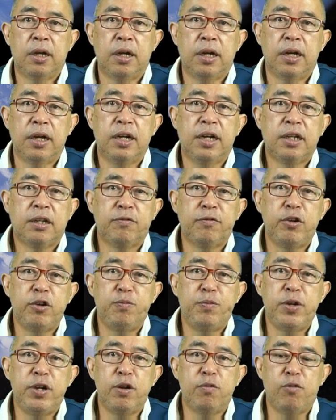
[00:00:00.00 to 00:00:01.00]
earth will
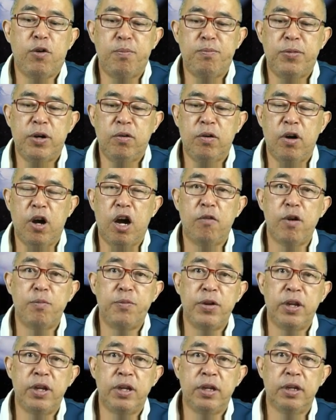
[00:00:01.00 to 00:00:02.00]
be wobble or uh, will
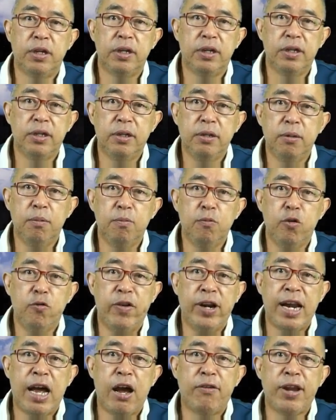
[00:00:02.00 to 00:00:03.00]
be move
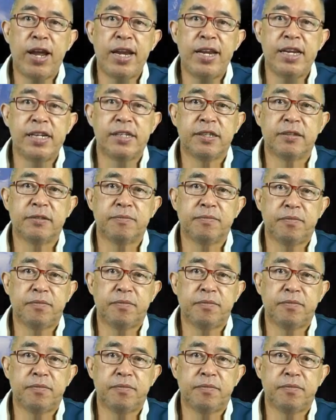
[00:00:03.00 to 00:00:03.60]
around like this.